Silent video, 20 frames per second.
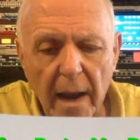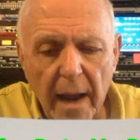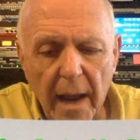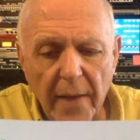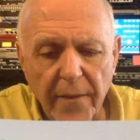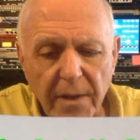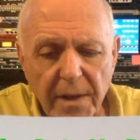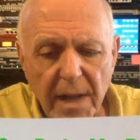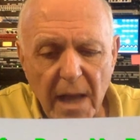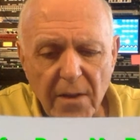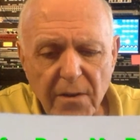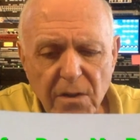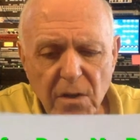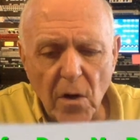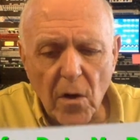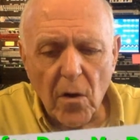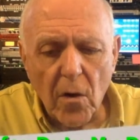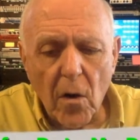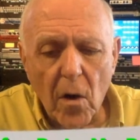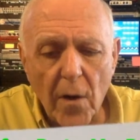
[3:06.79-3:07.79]
And the death
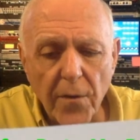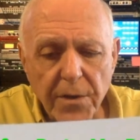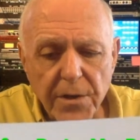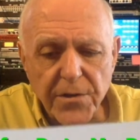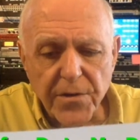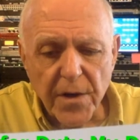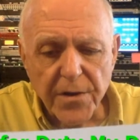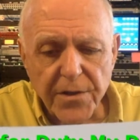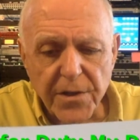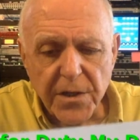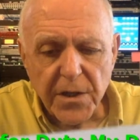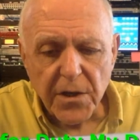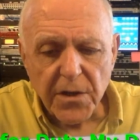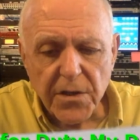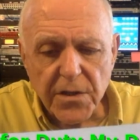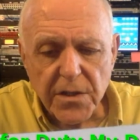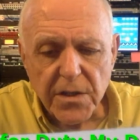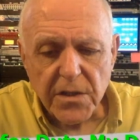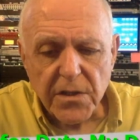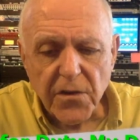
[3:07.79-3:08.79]
toll on the Treasure
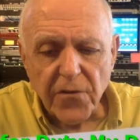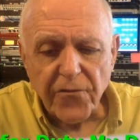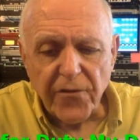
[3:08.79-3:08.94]
Coast is